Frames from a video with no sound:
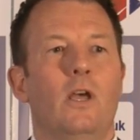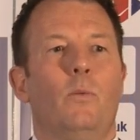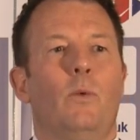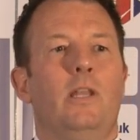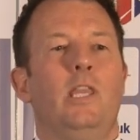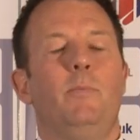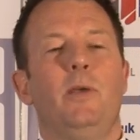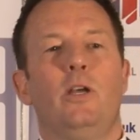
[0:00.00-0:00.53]

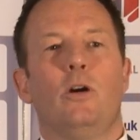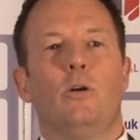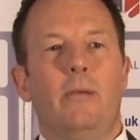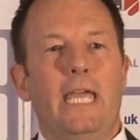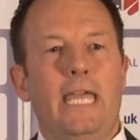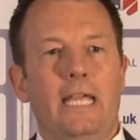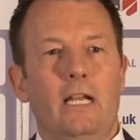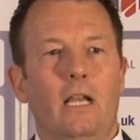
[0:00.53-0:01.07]
when they become
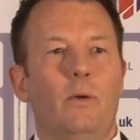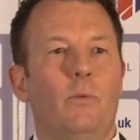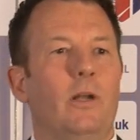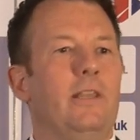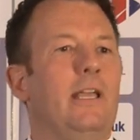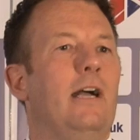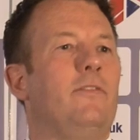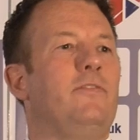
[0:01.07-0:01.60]
ill,
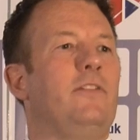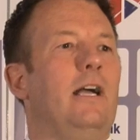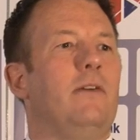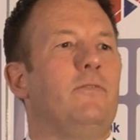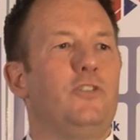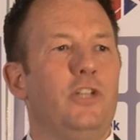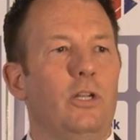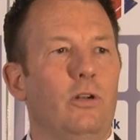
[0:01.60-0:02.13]
when they have to
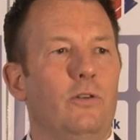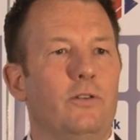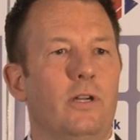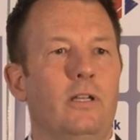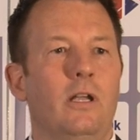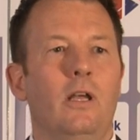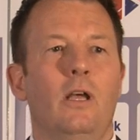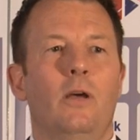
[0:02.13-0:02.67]
have
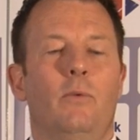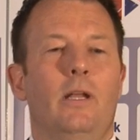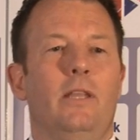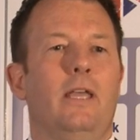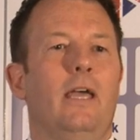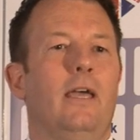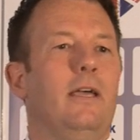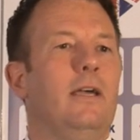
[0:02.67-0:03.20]
children, when
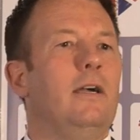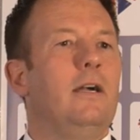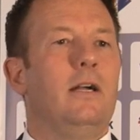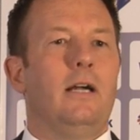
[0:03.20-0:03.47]
their